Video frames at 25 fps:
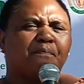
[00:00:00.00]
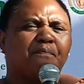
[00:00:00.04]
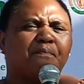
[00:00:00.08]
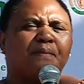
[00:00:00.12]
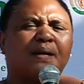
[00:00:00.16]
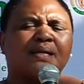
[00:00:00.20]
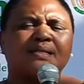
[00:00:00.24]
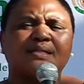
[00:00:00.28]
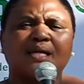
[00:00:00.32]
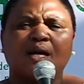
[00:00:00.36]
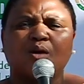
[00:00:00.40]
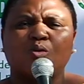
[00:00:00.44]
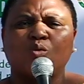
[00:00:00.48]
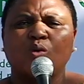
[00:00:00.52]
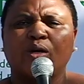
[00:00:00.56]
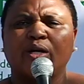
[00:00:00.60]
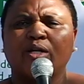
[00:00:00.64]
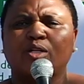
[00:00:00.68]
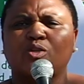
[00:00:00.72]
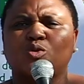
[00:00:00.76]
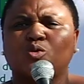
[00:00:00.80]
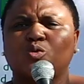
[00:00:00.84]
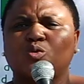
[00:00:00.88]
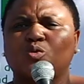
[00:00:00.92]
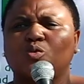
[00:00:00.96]

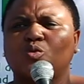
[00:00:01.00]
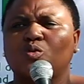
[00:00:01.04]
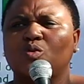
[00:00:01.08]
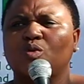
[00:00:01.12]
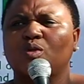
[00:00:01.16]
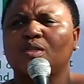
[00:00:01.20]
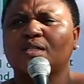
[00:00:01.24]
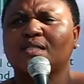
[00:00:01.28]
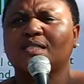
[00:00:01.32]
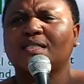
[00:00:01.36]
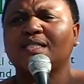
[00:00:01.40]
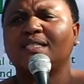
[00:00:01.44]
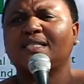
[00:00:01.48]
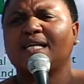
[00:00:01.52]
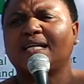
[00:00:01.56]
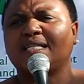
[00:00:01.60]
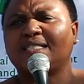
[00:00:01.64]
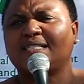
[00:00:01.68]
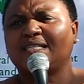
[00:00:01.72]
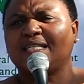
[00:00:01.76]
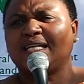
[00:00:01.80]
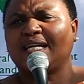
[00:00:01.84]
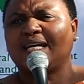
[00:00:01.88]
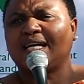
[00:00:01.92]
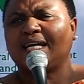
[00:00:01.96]
Bantagwetu, seated
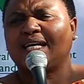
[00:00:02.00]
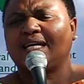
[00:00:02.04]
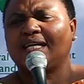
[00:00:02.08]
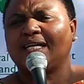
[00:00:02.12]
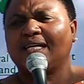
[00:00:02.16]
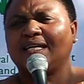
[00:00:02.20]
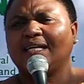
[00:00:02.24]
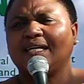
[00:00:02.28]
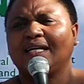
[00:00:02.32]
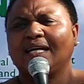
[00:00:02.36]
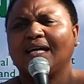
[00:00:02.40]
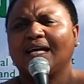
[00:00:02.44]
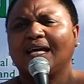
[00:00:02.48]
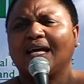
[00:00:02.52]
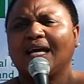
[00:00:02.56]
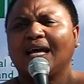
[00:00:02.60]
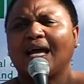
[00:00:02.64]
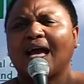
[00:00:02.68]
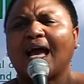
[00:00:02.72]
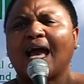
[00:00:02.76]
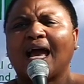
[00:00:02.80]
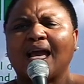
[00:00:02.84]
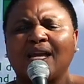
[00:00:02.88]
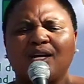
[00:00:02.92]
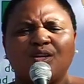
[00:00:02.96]
here,
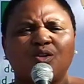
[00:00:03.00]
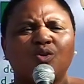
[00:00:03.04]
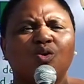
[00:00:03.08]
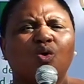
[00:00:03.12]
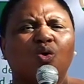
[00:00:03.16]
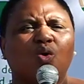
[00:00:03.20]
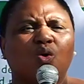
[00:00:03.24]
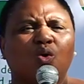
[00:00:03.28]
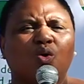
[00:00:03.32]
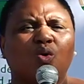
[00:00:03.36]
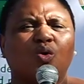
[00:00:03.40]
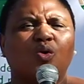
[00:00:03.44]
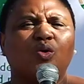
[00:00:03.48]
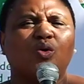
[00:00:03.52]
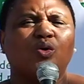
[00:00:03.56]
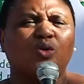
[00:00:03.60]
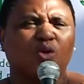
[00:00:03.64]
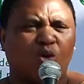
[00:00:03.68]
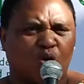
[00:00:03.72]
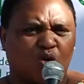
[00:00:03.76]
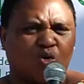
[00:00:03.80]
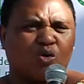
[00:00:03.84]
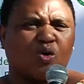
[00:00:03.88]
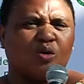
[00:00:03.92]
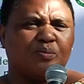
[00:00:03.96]
I know
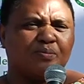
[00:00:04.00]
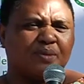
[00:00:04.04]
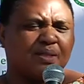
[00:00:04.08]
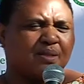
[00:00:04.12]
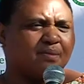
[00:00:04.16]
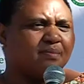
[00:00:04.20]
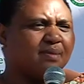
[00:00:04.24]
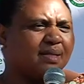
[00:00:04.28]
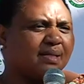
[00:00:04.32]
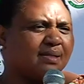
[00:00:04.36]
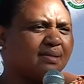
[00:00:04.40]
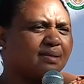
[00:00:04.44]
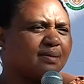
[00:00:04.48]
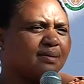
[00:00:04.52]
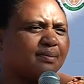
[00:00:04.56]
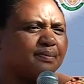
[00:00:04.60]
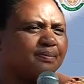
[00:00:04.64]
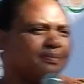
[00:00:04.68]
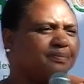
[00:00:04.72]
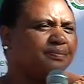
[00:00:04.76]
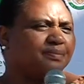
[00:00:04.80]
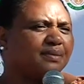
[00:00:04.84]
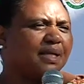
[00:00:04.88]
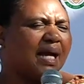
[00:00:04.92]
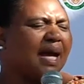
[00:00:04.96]
your commitment.
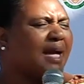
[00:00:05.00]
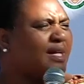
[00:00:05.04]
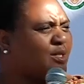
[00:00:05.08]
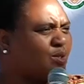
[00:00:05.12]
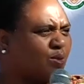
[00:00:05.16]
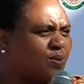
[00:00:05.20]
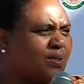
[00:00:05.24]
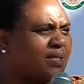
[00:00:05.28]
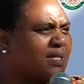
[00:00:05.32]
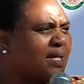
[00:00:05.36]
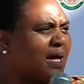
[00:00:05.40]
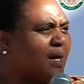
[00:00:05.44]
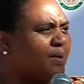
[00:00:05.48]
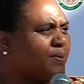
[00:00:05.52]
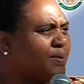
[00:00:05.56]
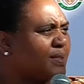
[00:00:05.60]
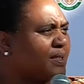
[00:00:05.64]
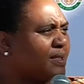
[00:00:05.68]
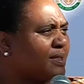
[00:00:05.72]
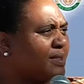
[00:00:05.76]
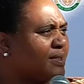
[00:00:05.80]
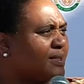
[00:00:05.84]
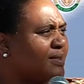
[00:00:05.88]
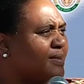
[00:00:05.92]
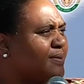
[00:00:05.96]
I don't
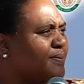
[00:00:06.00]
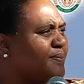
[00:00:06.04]
doubt it.